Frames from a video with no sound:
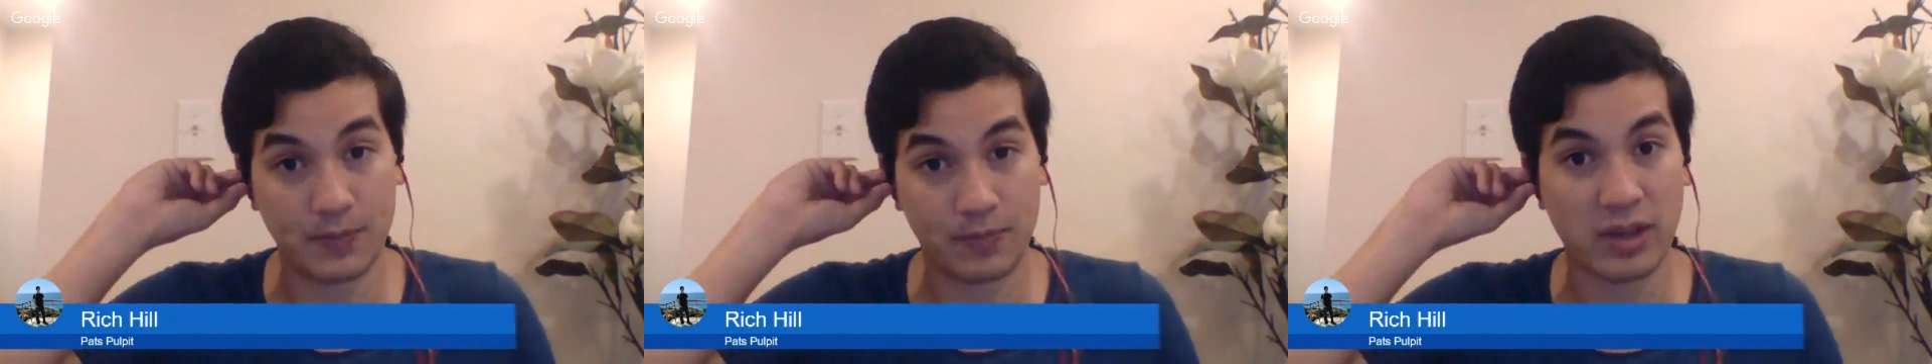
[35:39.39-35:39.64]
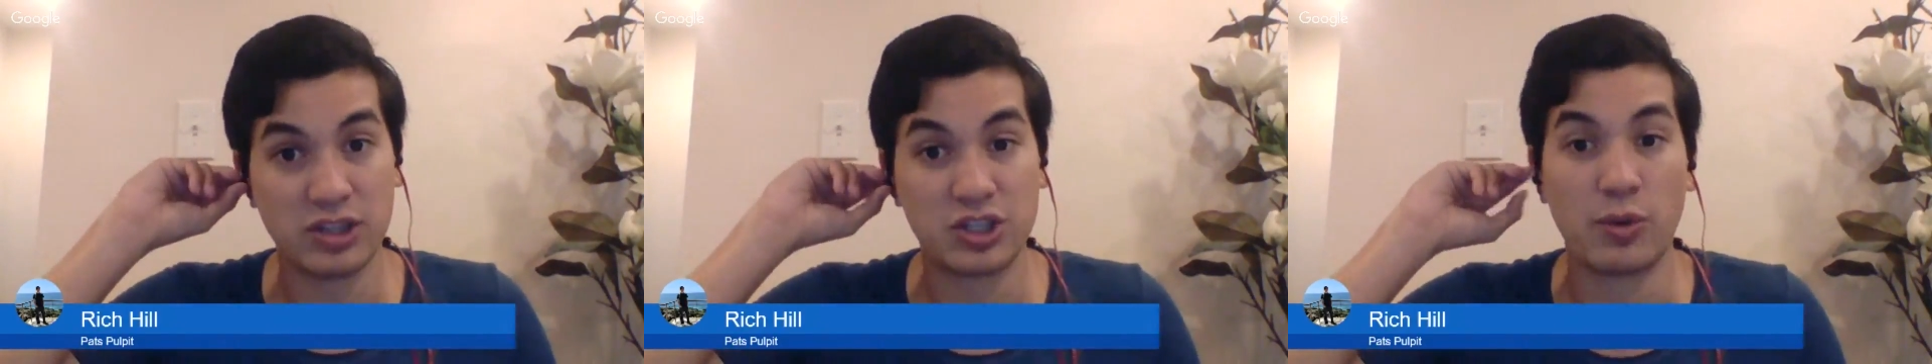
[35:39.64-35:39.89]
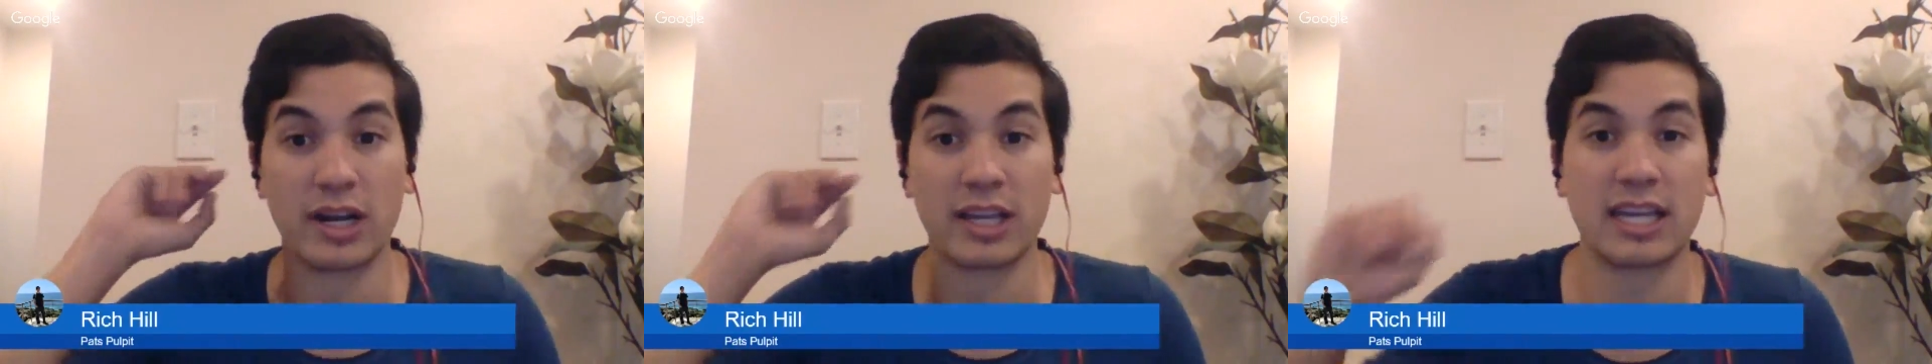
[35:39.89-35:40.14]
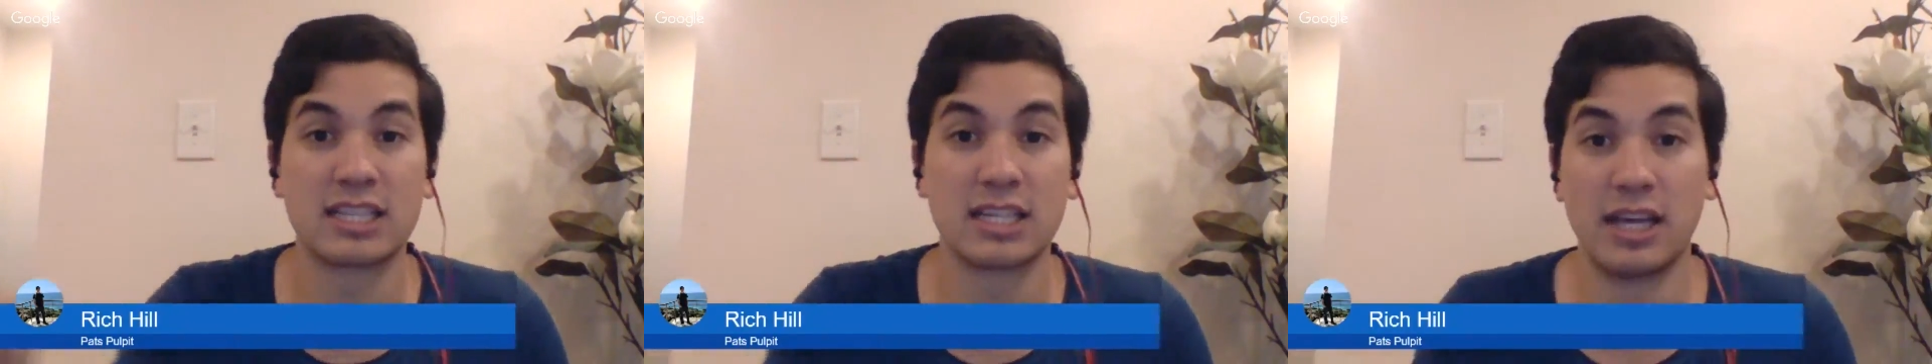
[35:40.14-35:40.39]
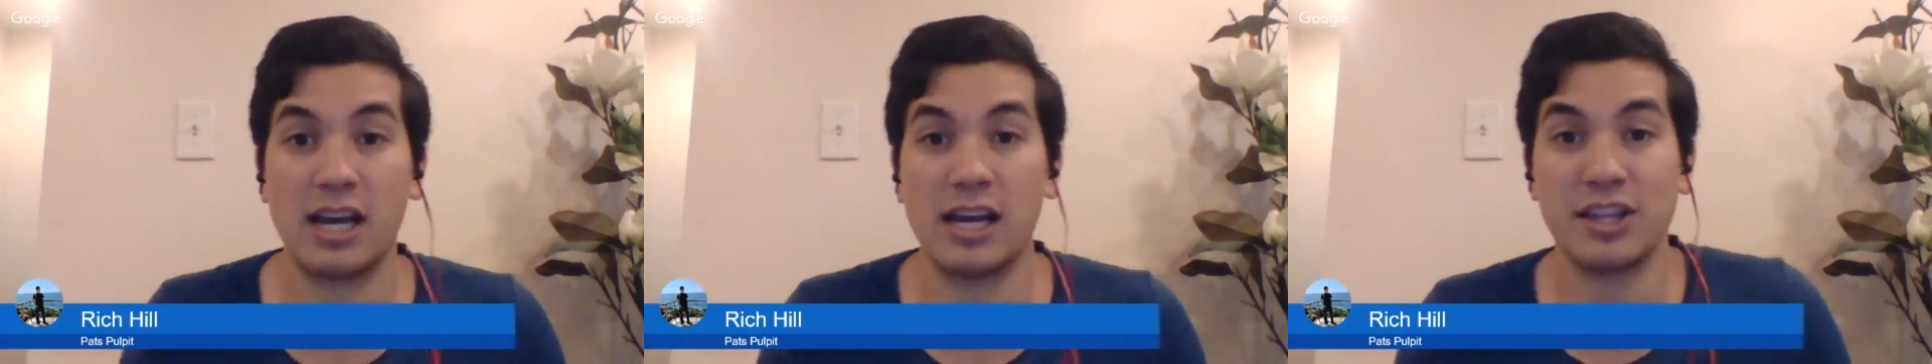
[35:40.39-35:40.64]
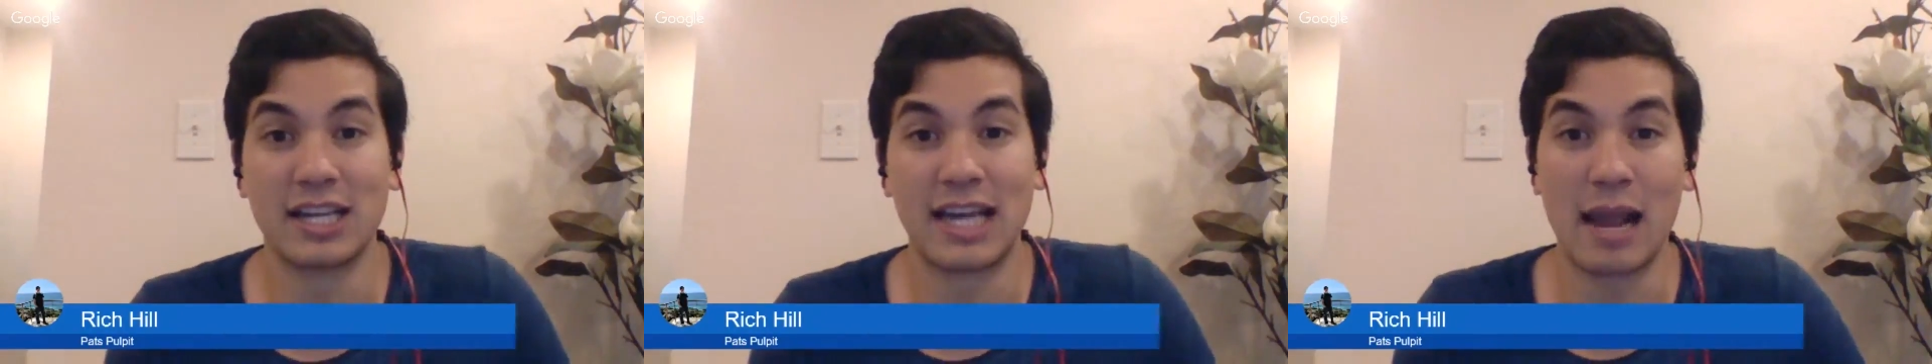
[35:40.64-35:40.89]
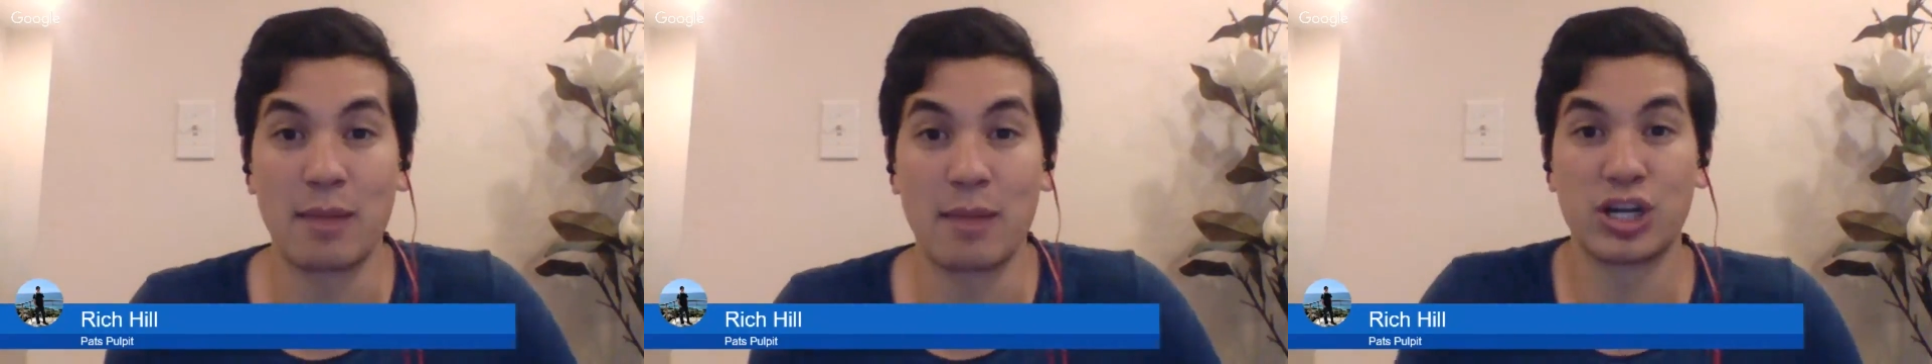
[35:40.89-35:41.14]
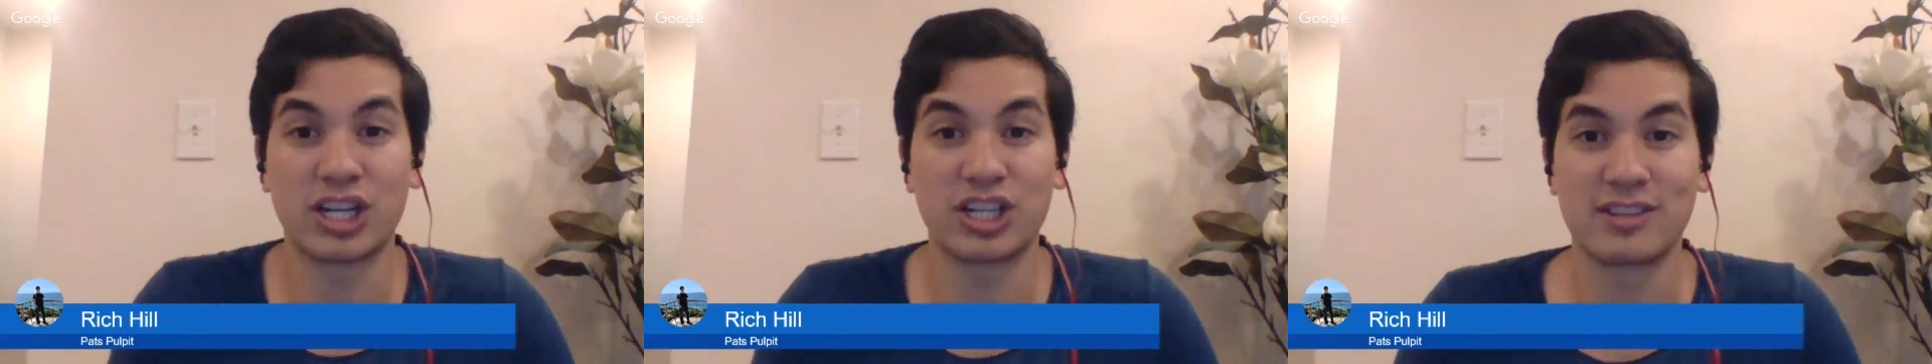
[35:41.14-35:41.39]
do you want to get to
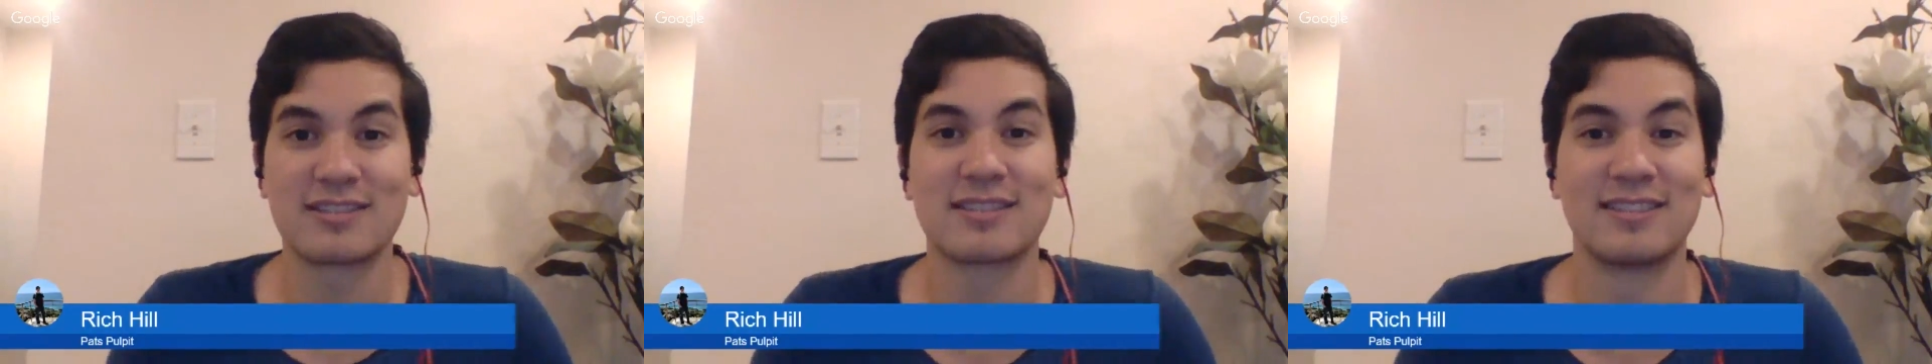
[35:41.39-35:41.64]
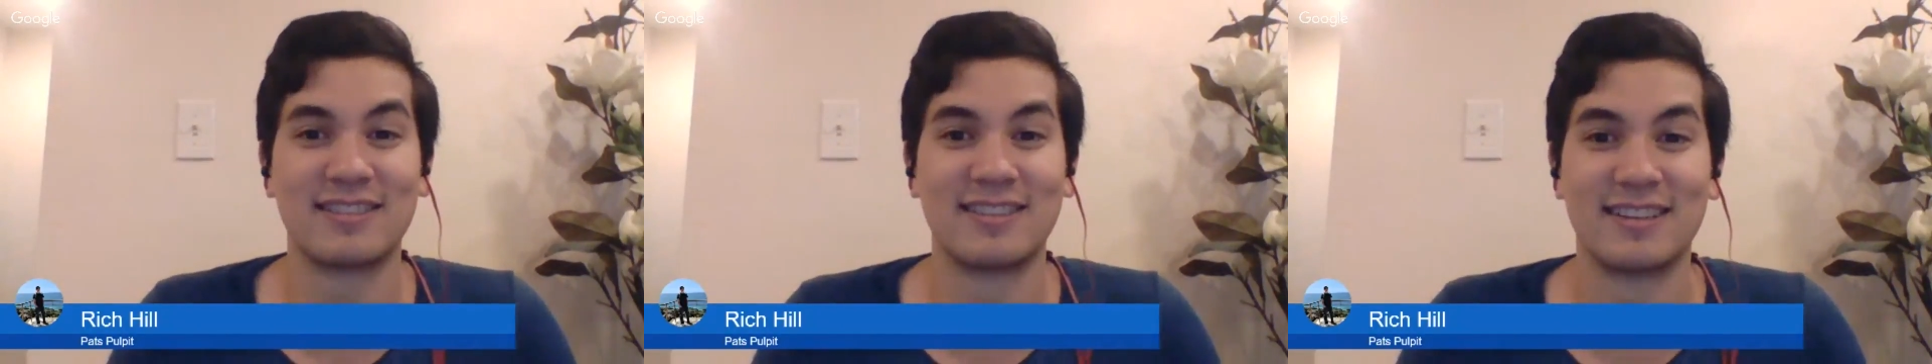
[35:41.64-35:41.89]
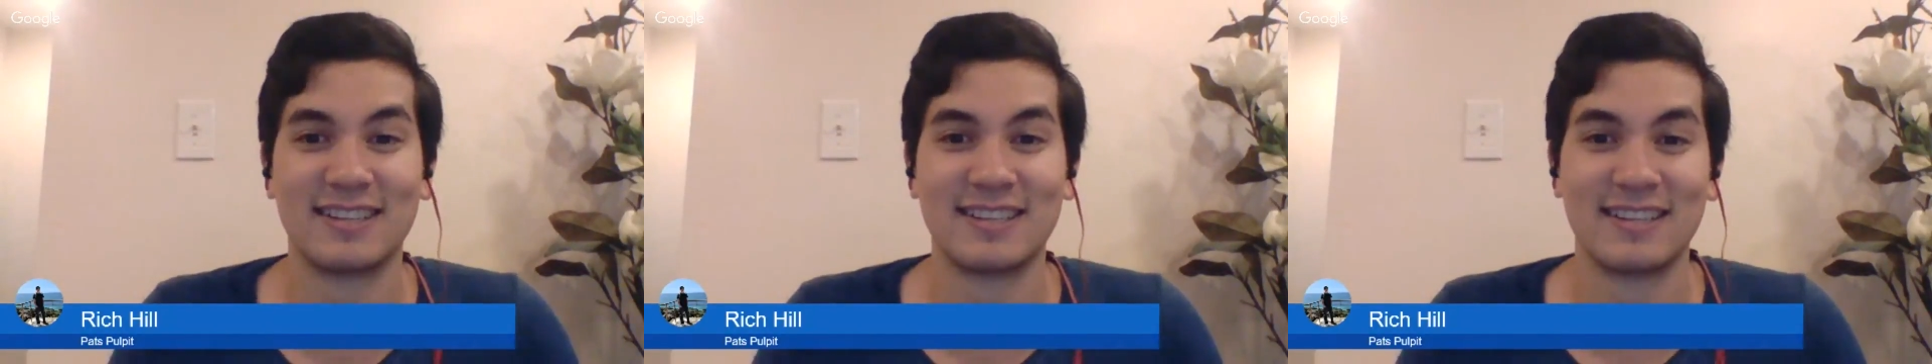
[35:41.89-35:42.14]
the game predictions?